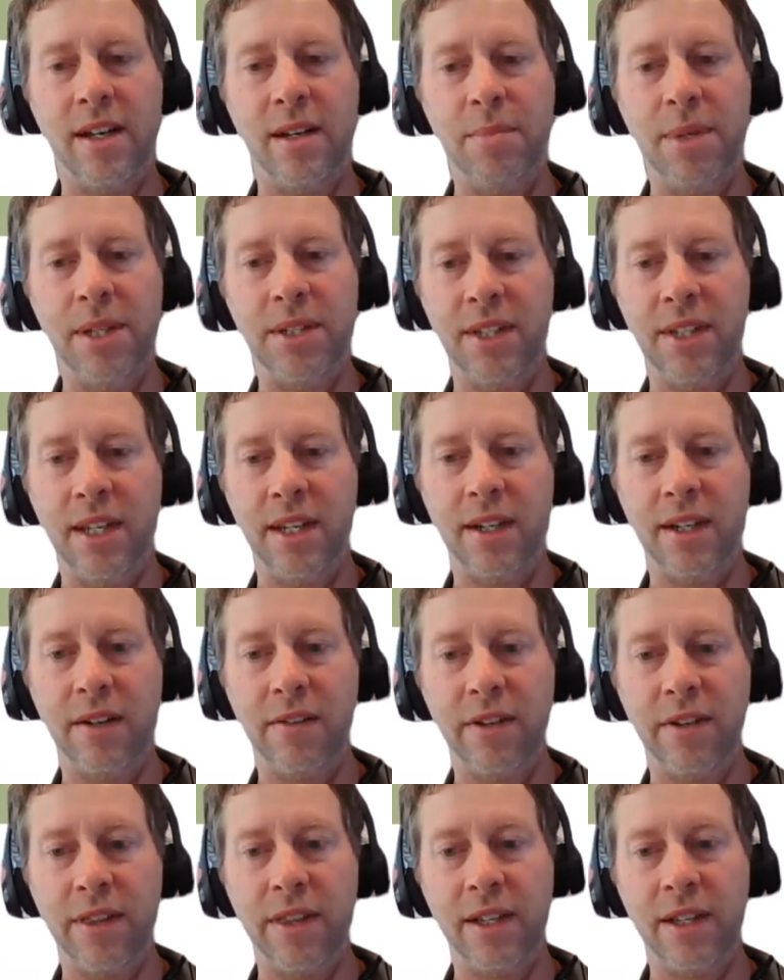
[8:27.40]
be sending
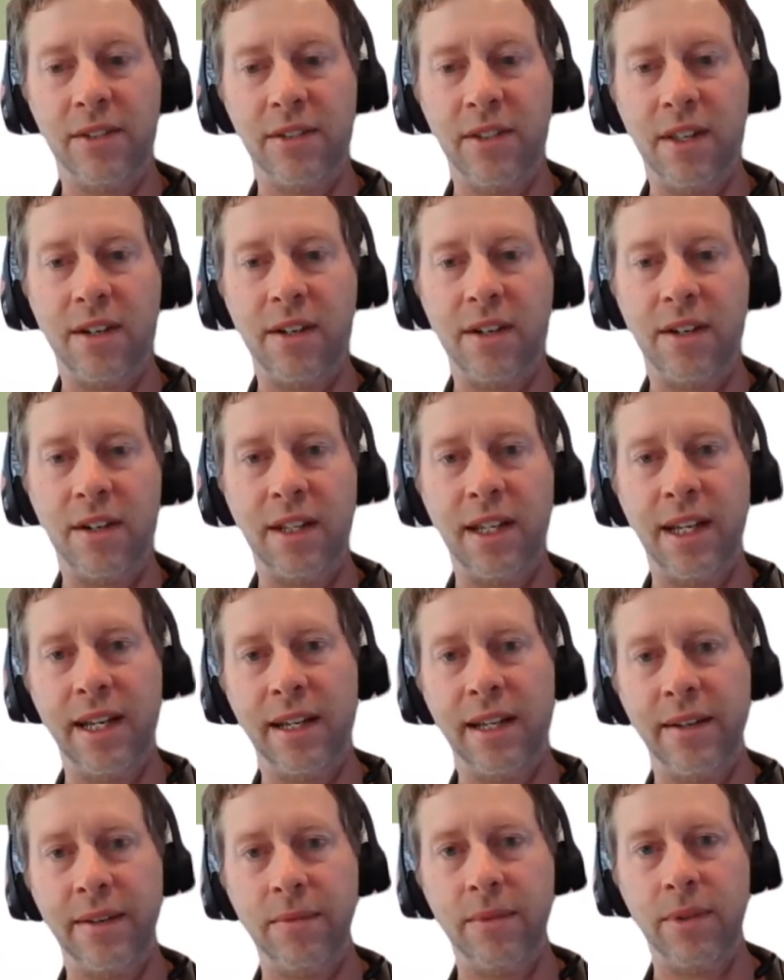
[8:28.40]
over things that aren't like
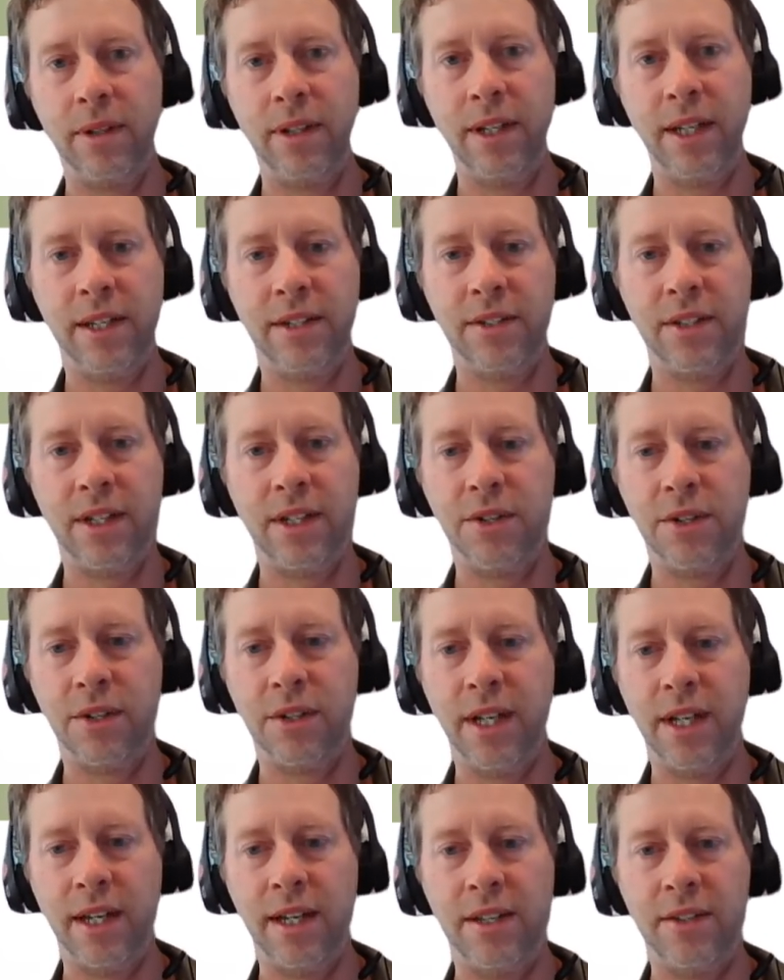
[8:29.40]
really
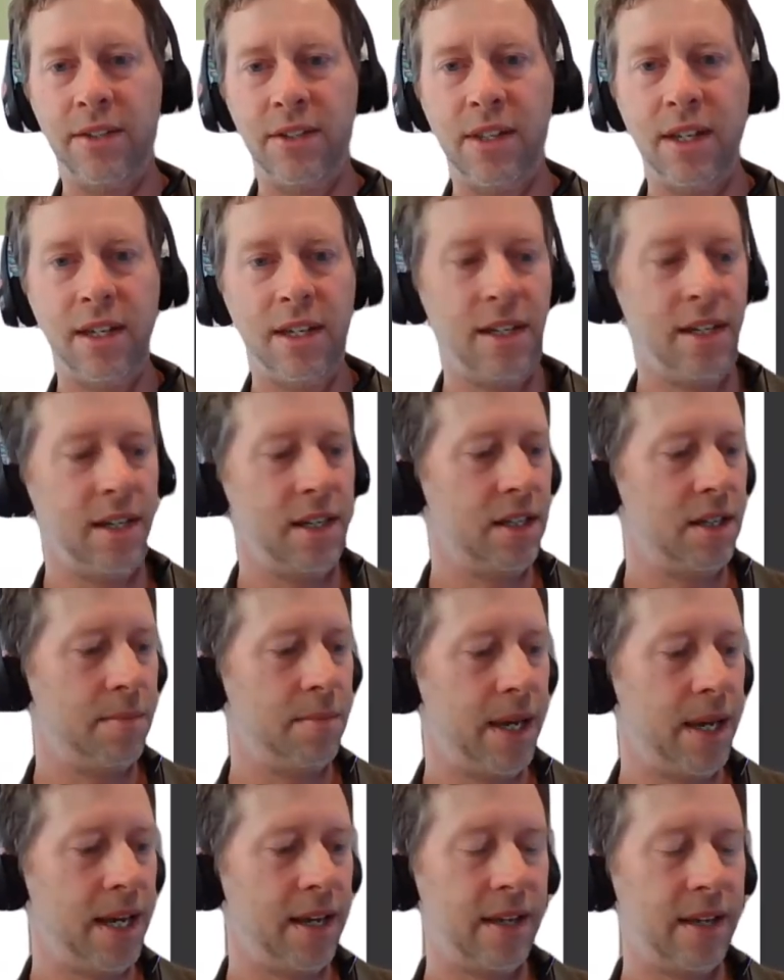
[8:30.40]
essential edits that you need to
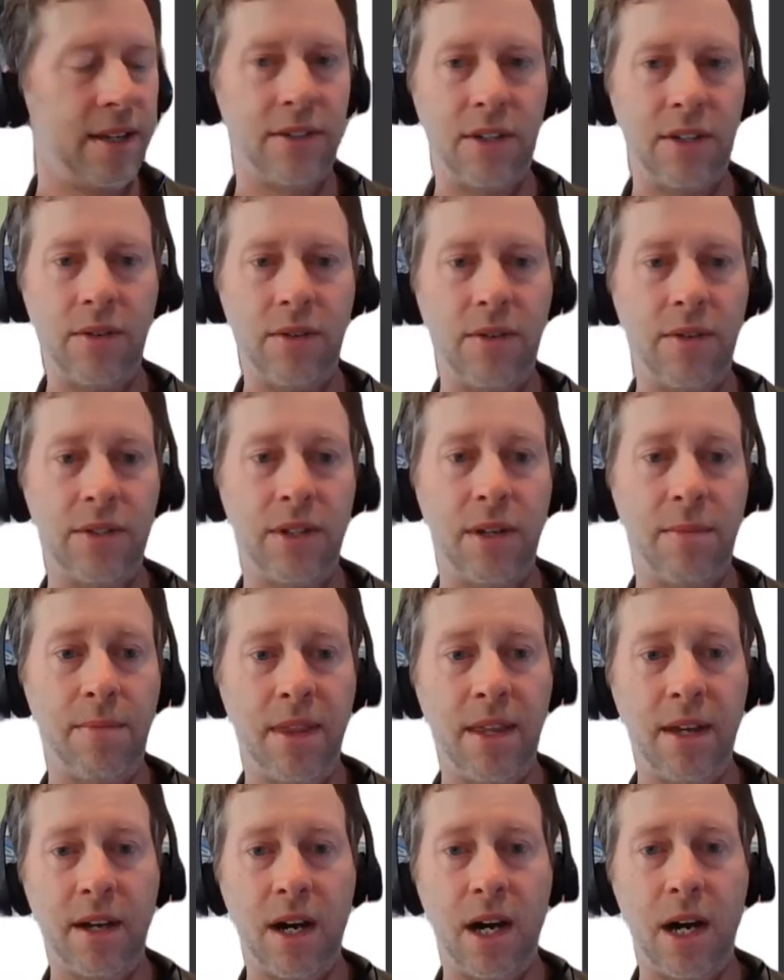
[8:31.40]
make. So some of
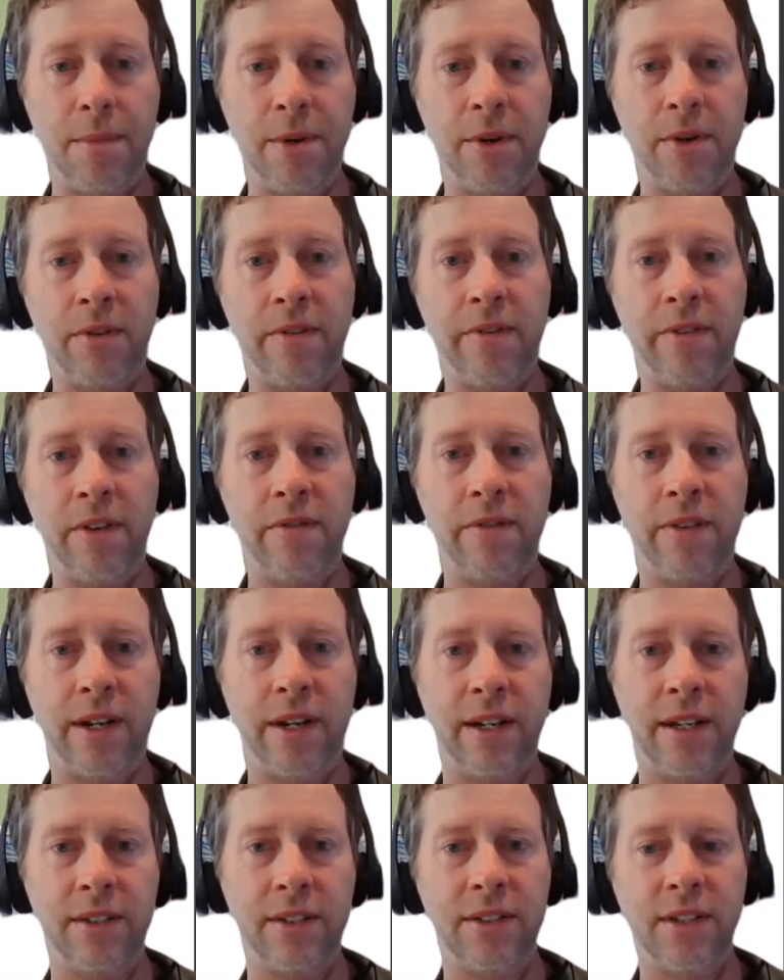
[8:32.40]
the common review
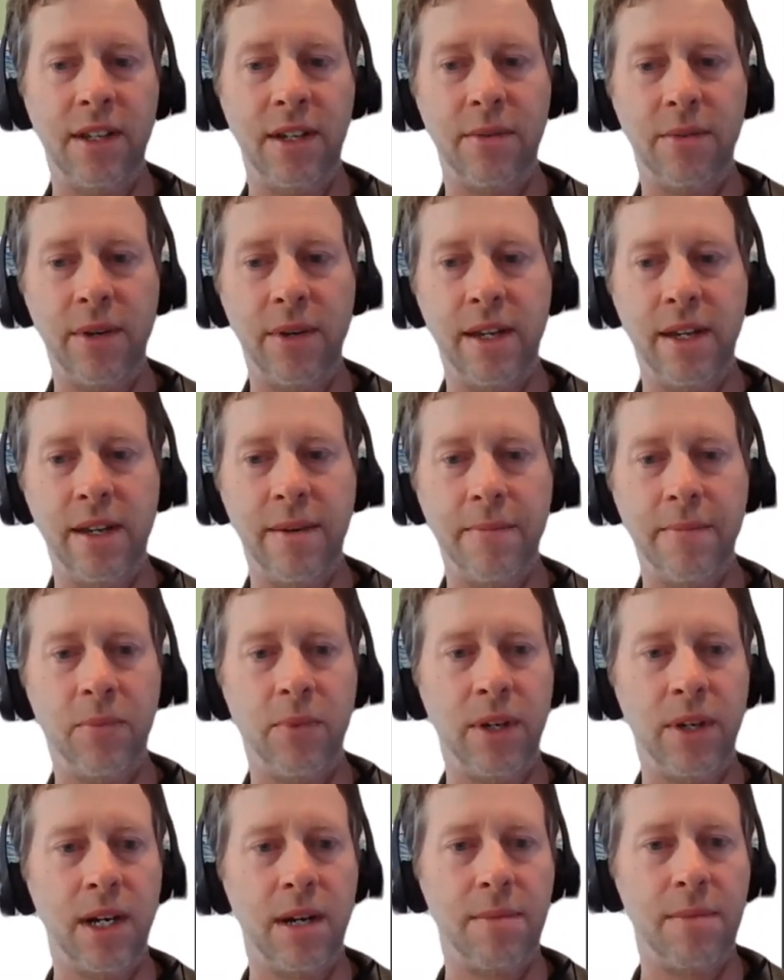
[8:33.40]
findings that we
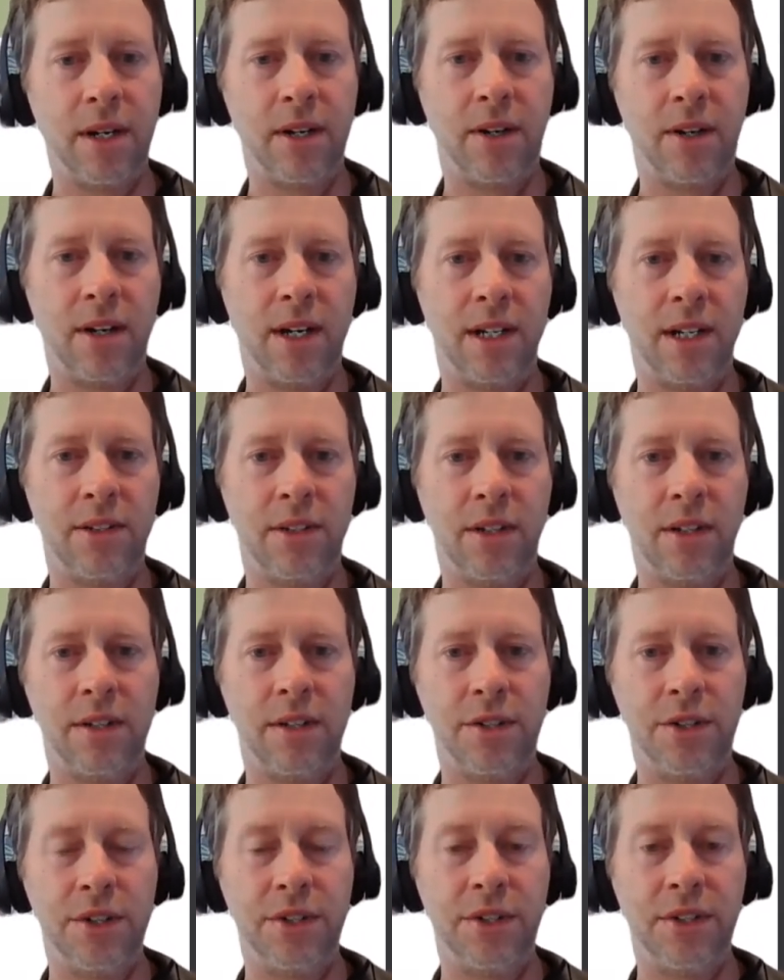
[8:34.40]
come across are
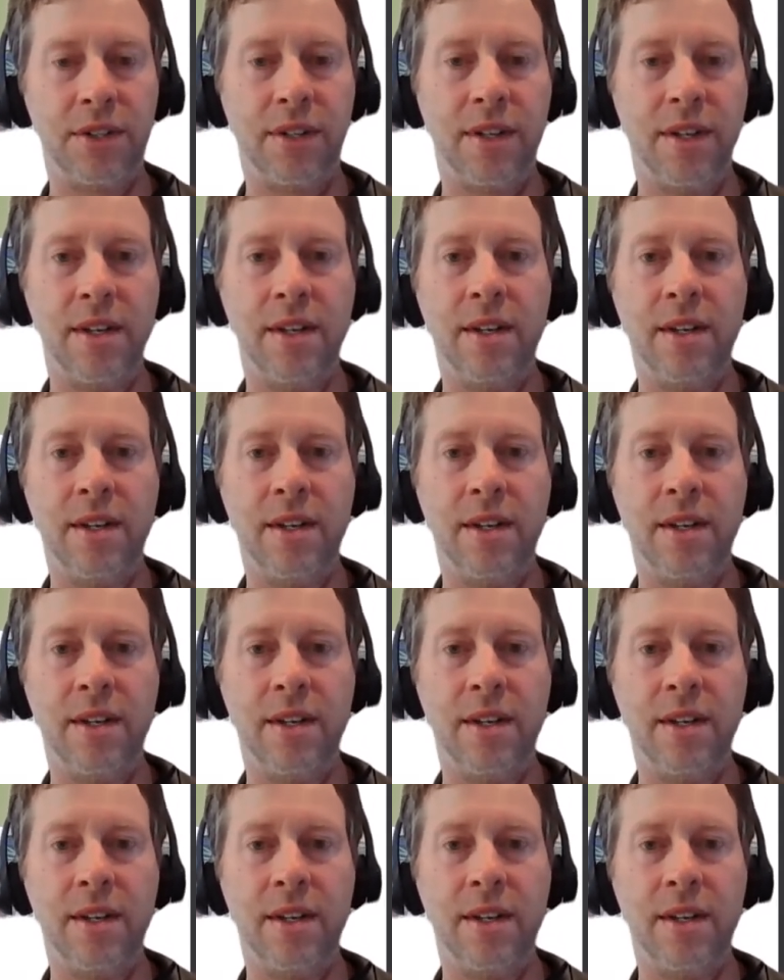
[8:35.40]
just